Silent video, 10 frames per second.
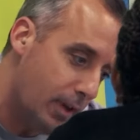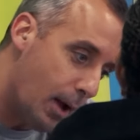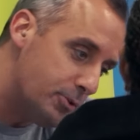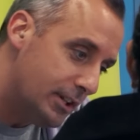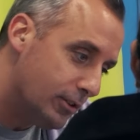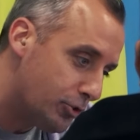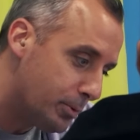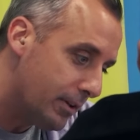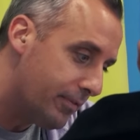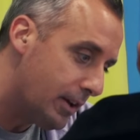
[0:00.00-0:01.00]
I was eating lunch
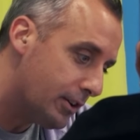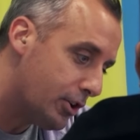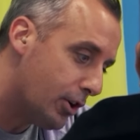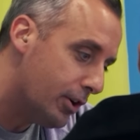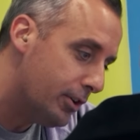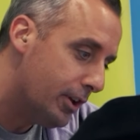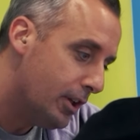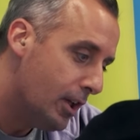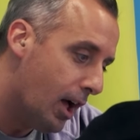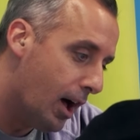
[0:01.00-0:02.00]
when the event occurred.
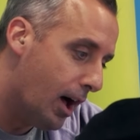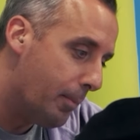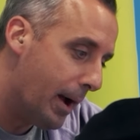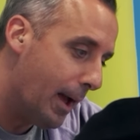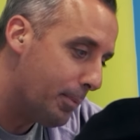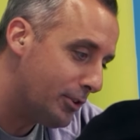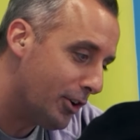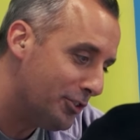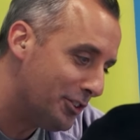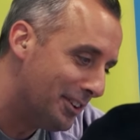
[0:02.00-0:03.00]
My
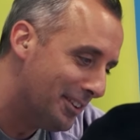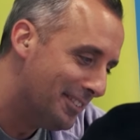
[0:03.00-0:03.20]
appetizer